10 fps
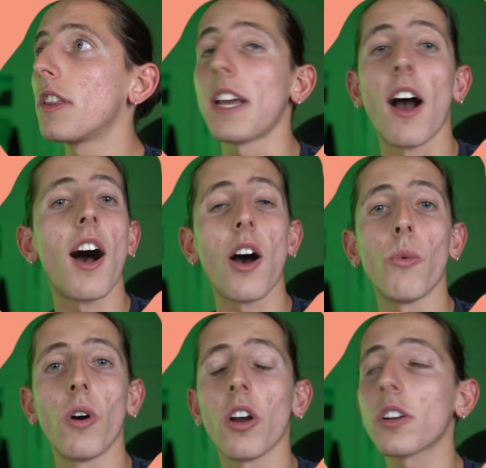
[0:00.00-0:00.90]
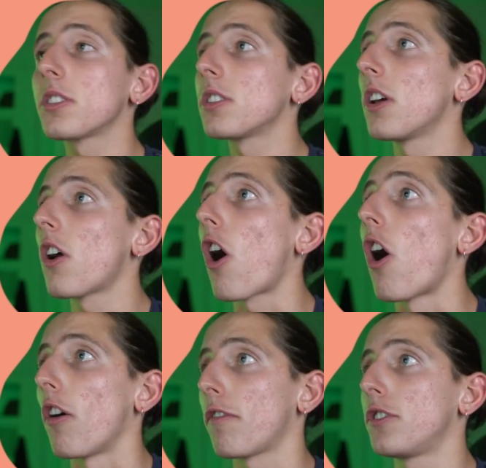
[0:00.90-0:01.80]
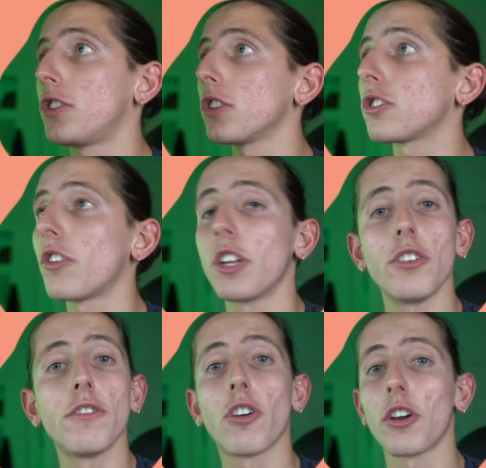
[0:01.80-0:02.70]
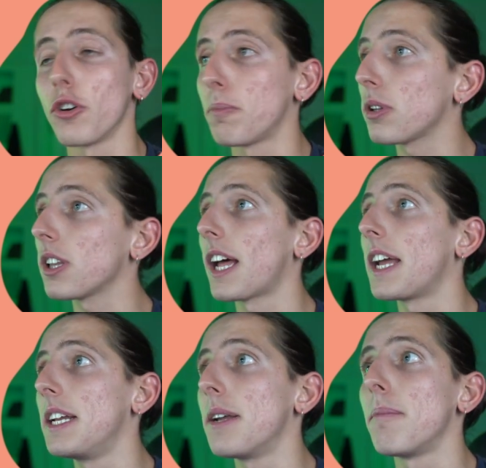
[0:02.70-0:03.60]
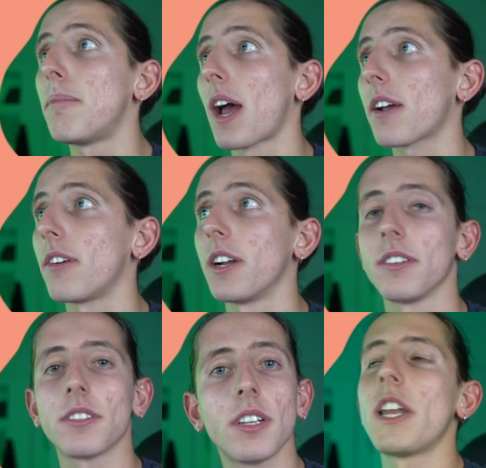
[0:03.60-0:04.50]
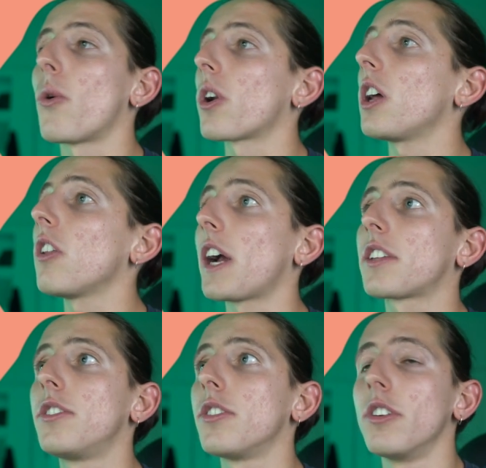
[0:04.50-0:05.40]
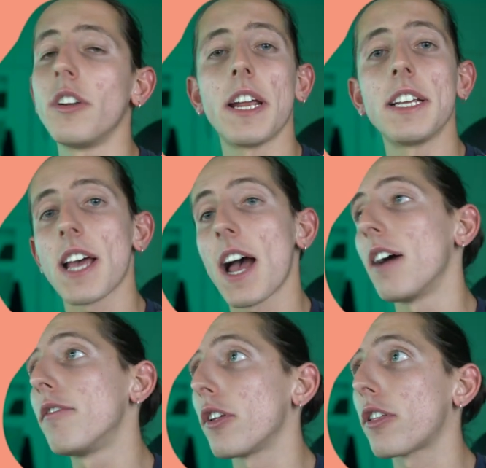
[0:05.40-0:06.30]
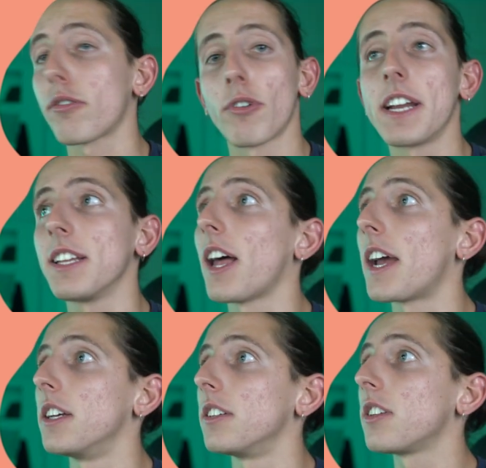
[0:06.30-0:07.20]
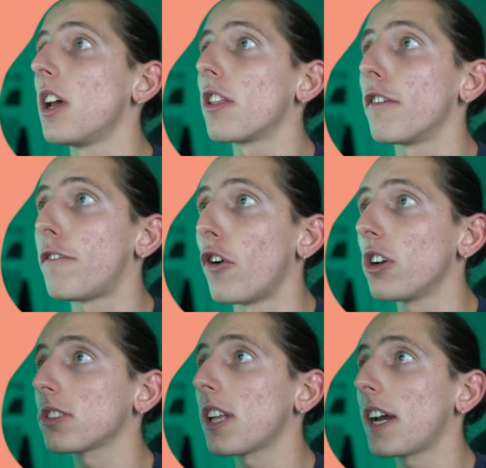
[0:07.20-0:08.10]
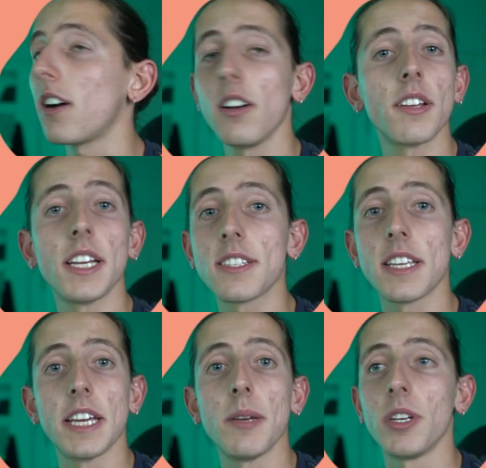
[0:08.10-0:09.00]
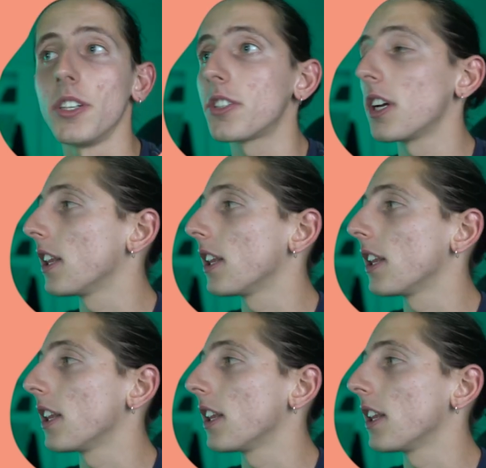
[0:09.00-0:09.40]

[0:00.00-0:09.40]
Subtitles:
the artworks off just so that you've got your plain background. Now what I like to do is have three layers. The first layer is the image.